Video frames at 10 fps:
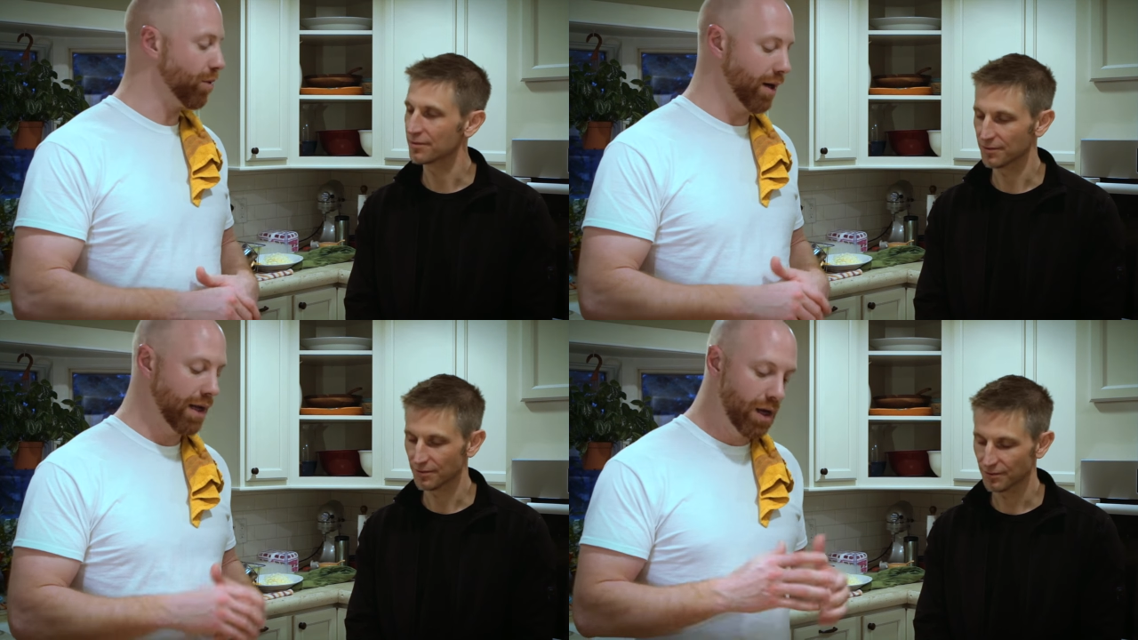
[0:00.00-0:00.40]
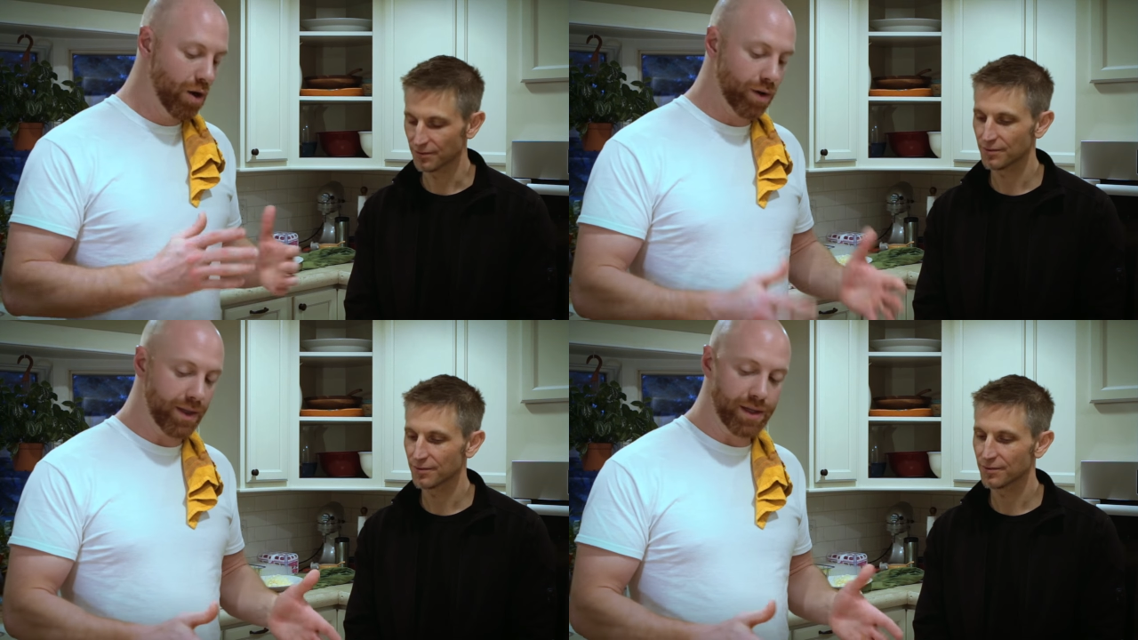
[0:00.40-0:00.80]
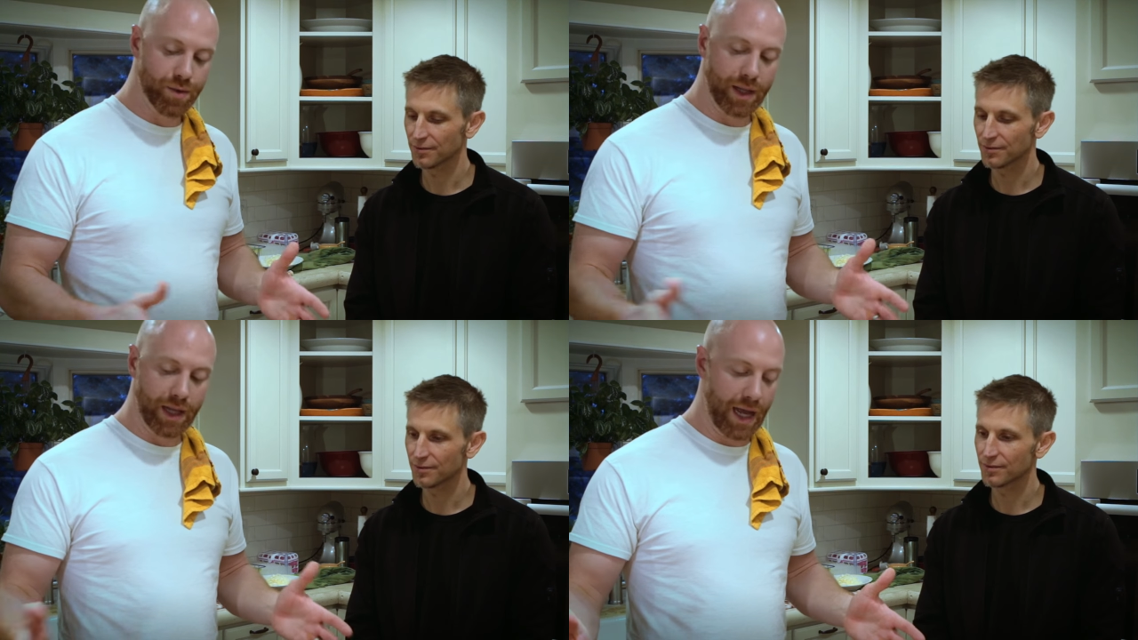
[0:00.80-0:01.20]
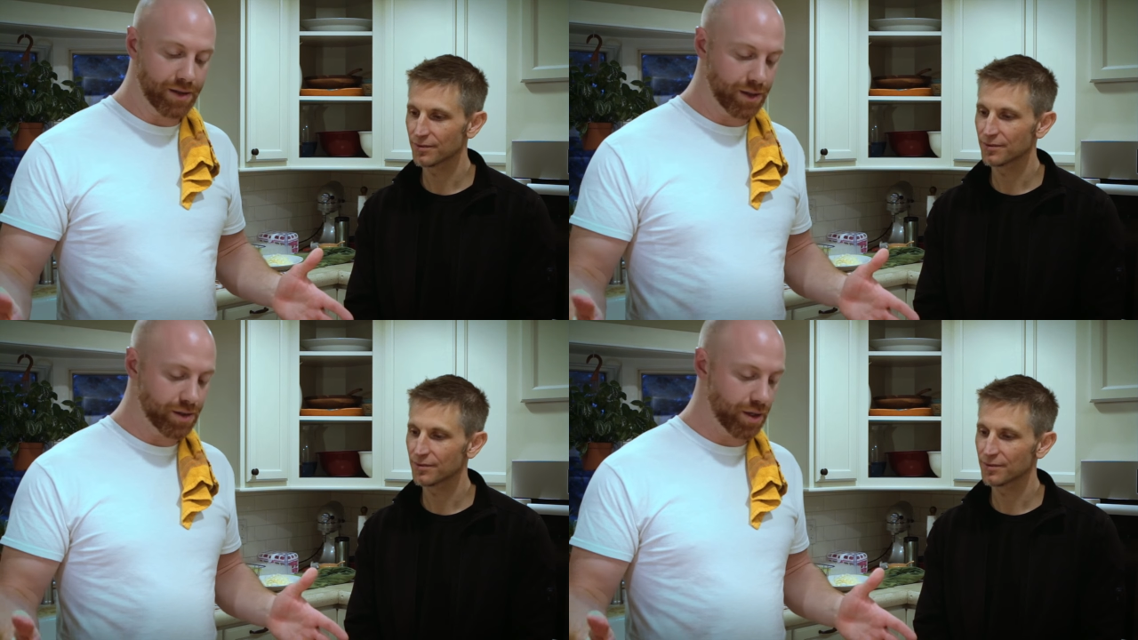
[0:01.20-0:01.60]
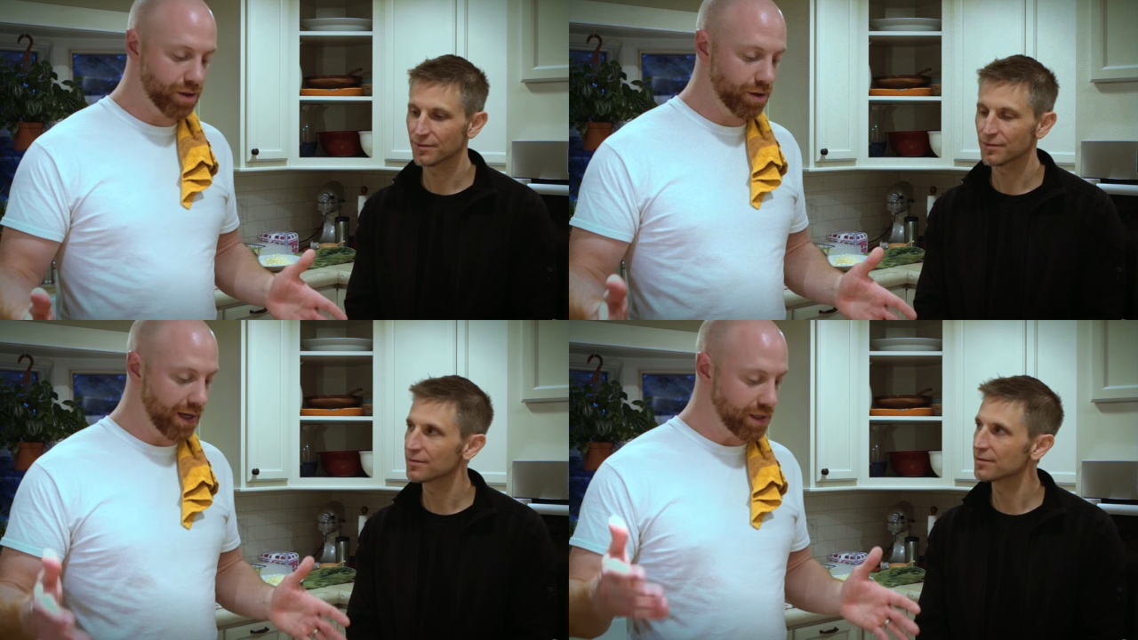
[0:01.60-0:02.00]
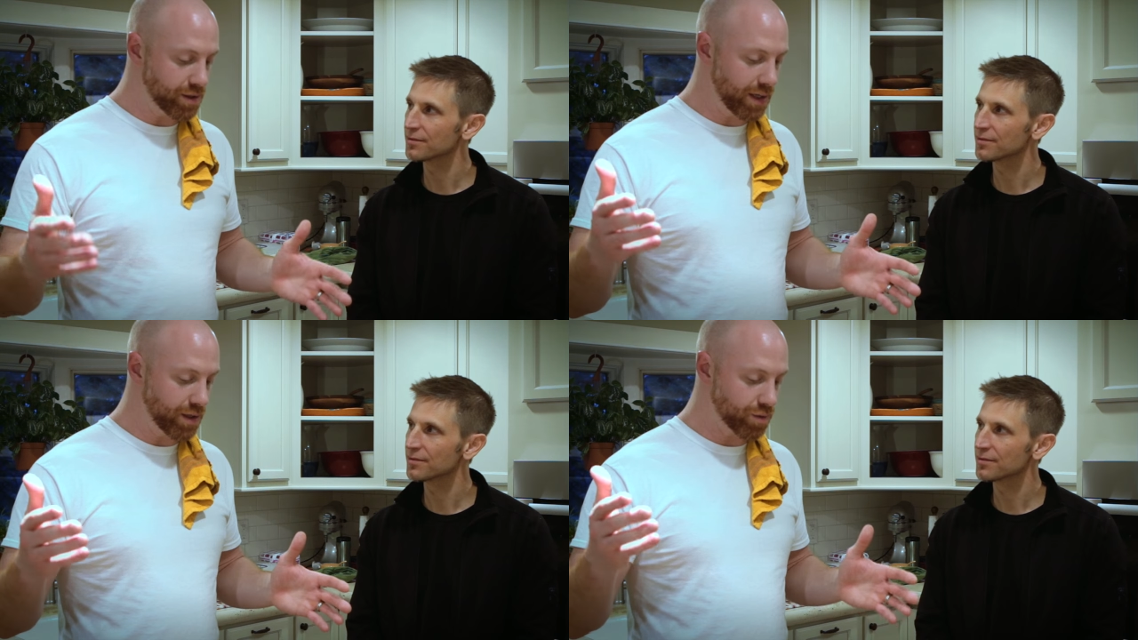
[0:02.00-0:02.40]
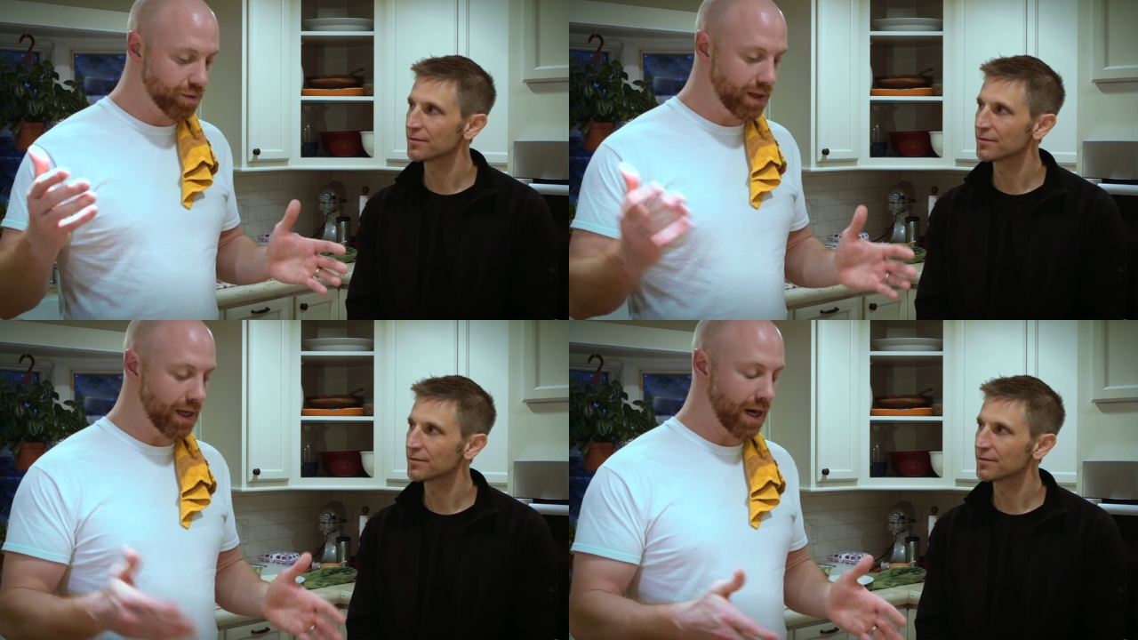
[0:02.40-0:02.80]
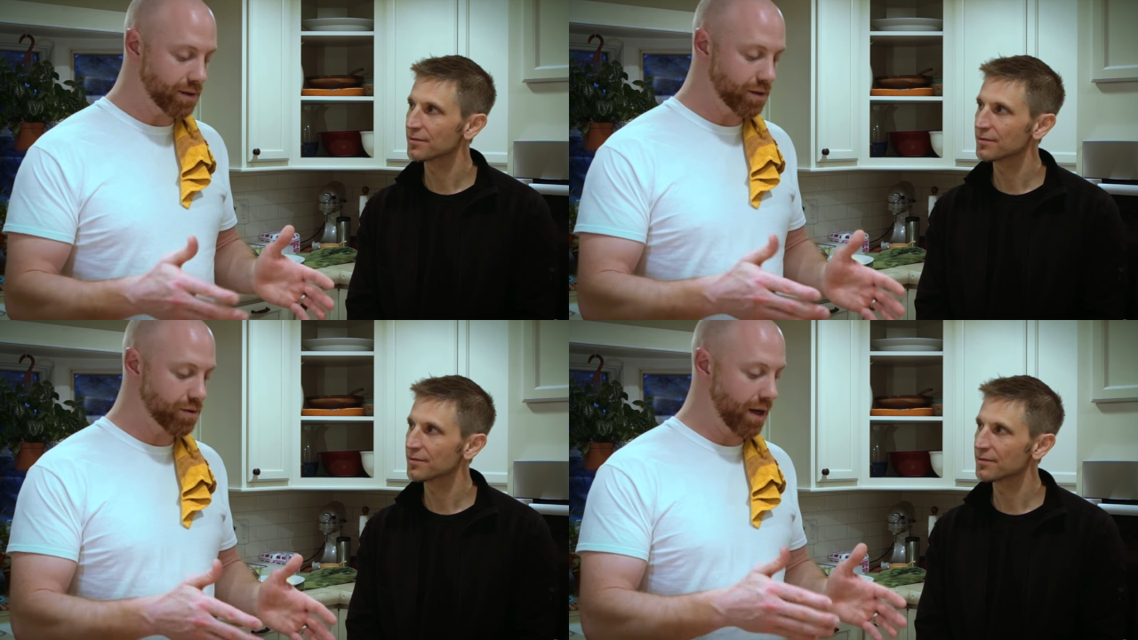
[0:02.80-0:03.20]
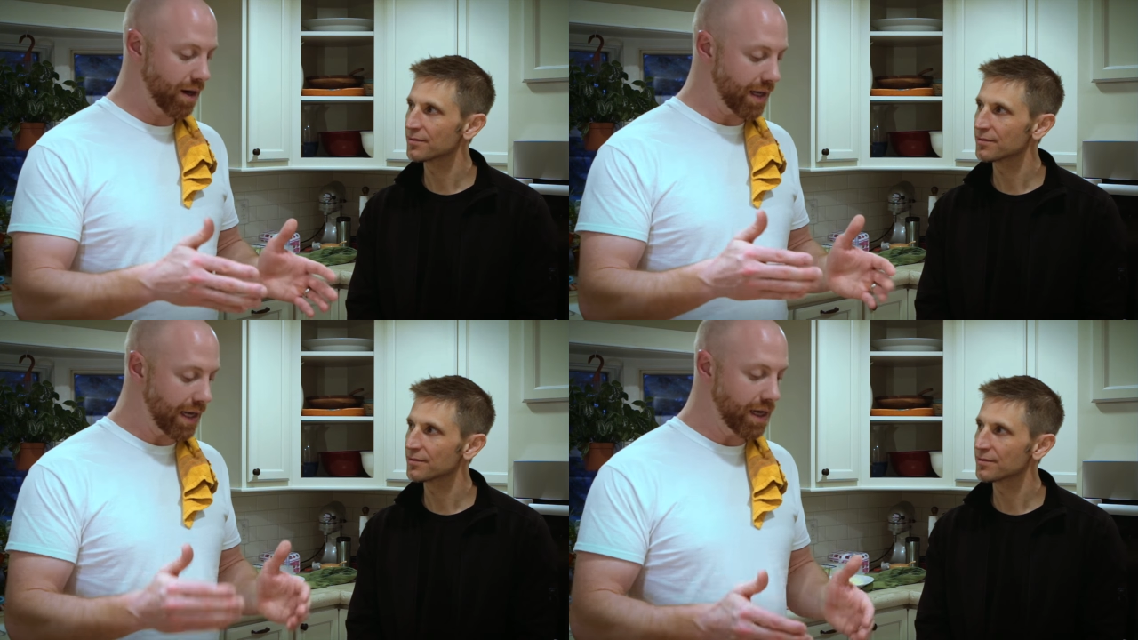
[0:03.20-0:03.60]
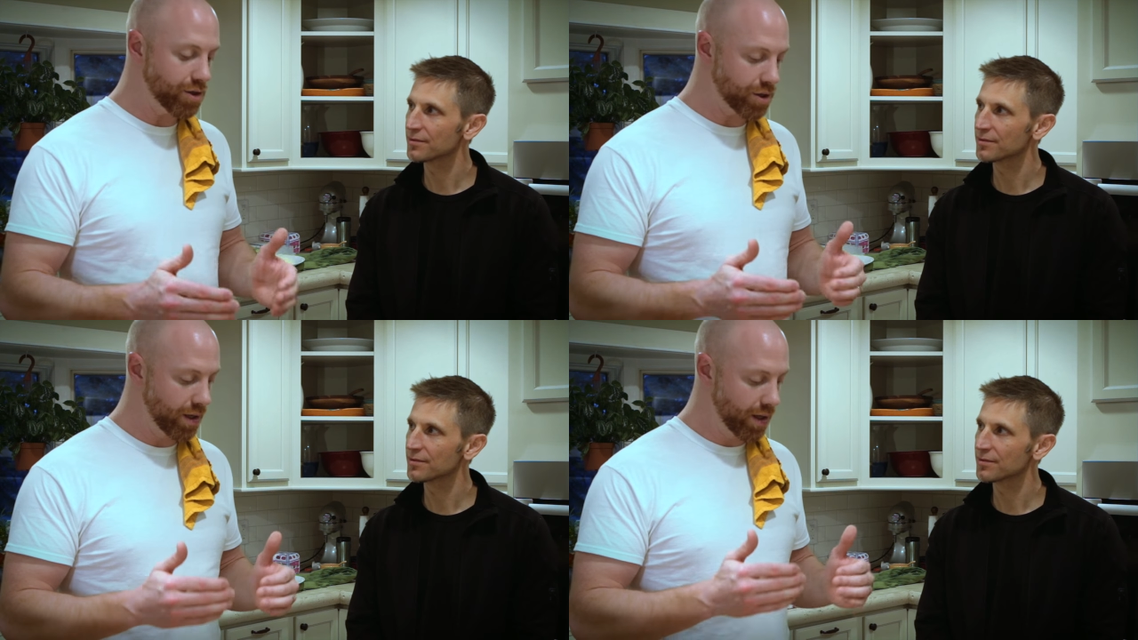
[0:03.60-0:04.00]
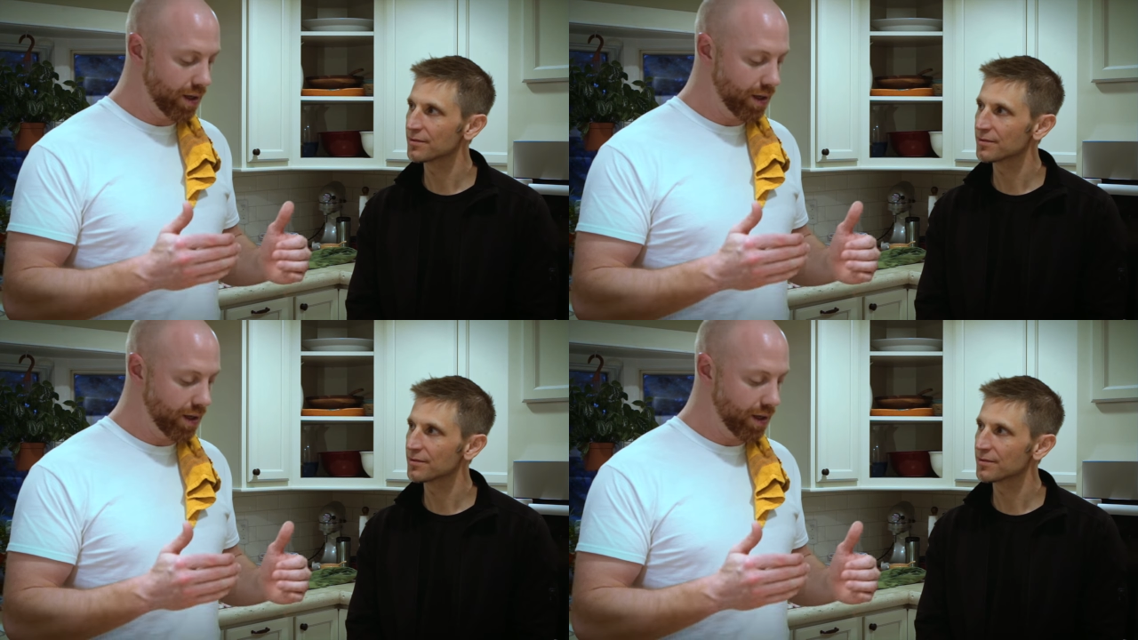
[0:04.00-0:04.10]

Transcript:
Speaker 1: But what this really allows us to do is, is really concentrate on each